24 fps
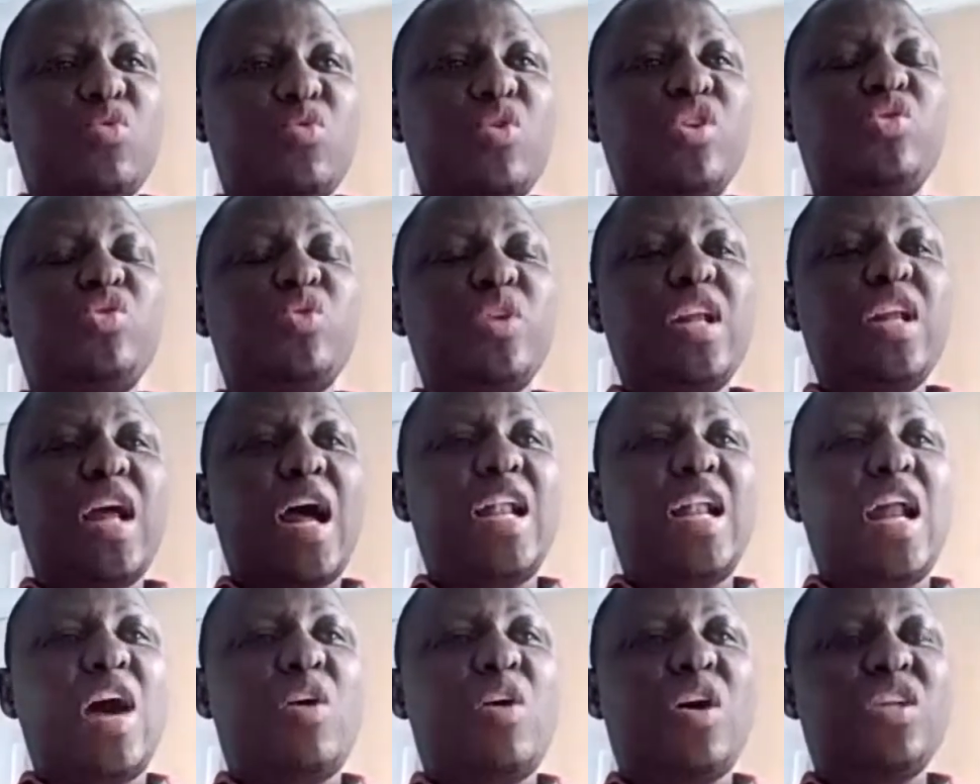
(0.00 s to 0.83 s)
We shouldn't
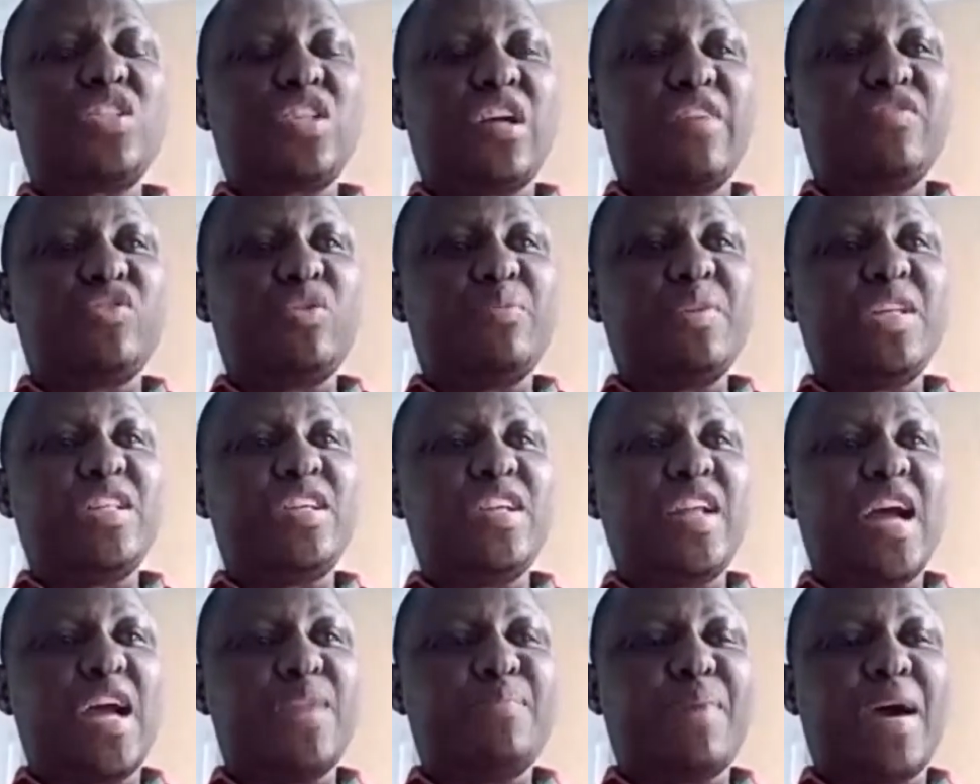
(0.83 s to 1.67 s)
allow ourselves to be
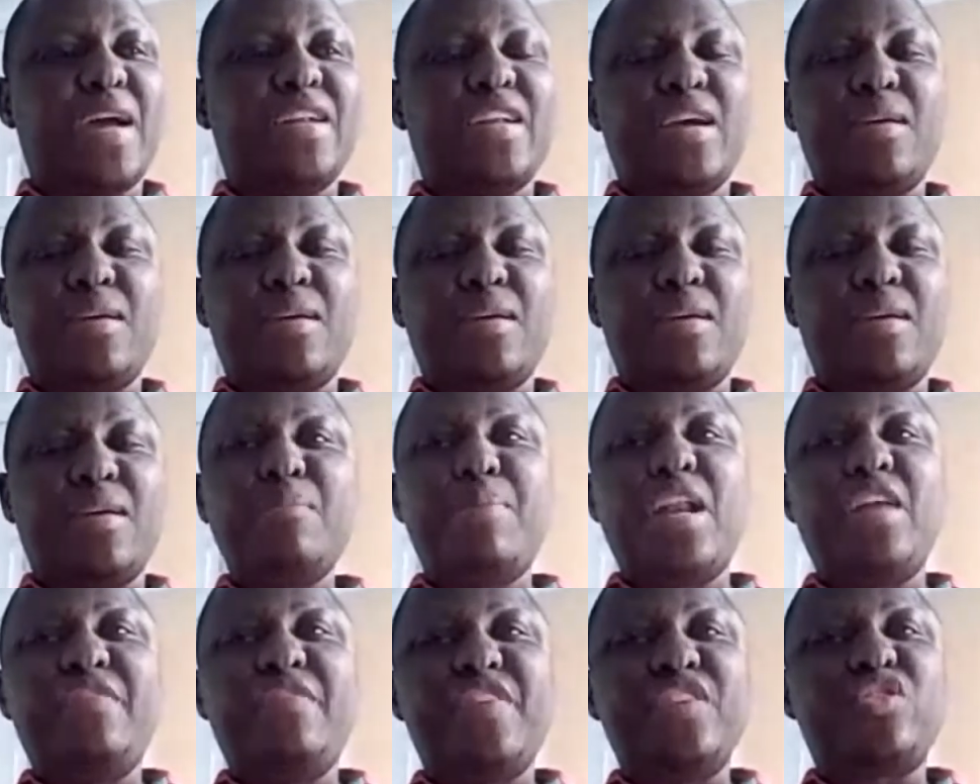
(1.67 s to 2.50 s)
denied by the
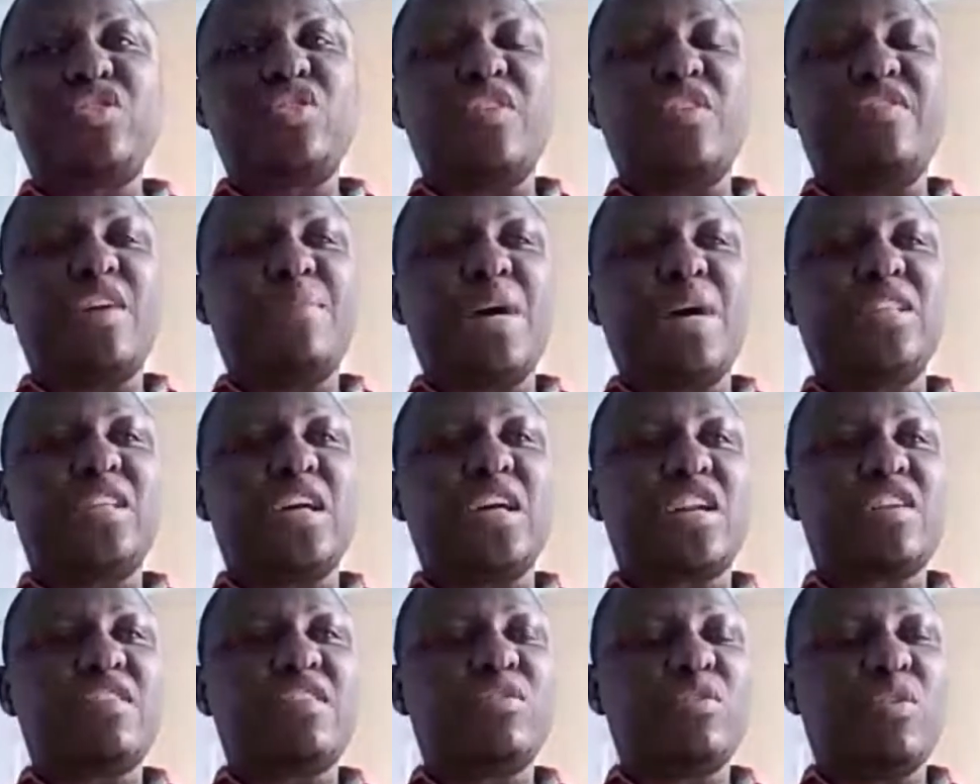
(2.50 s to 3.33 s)
benefits of the
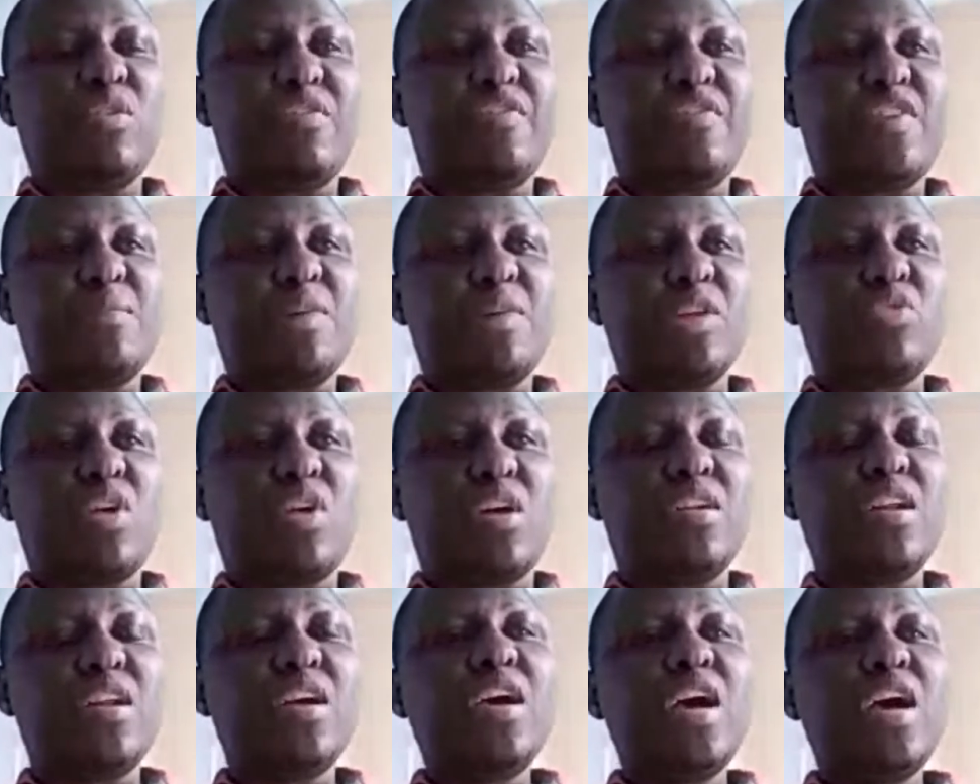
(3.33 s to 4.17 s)
month of
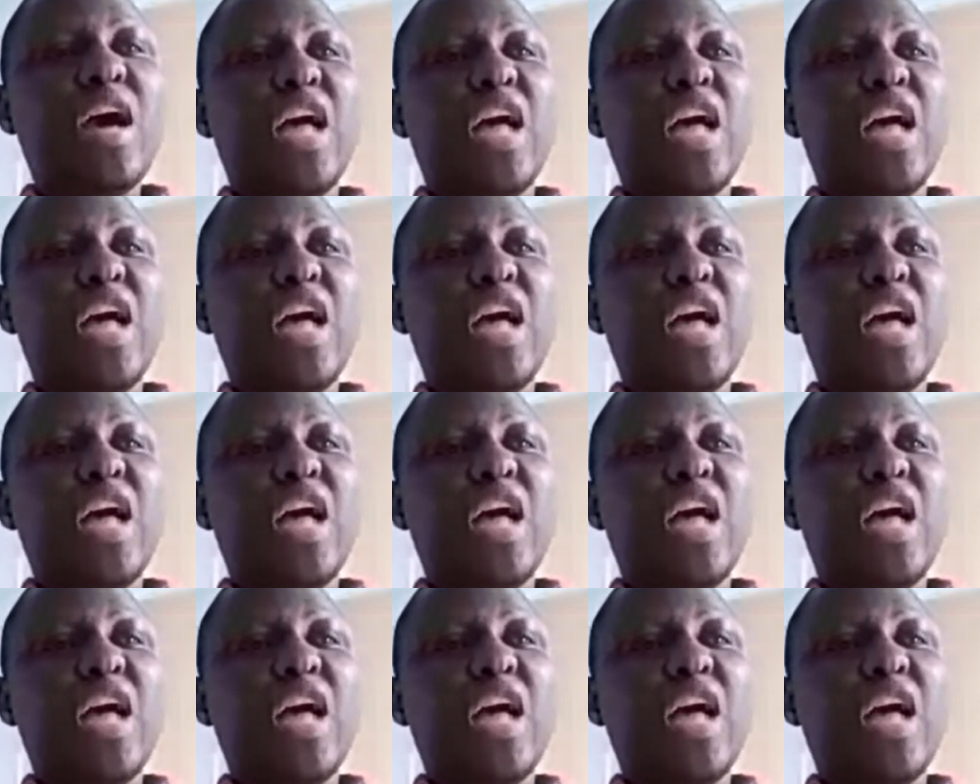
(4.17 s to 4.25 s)
Ramadan,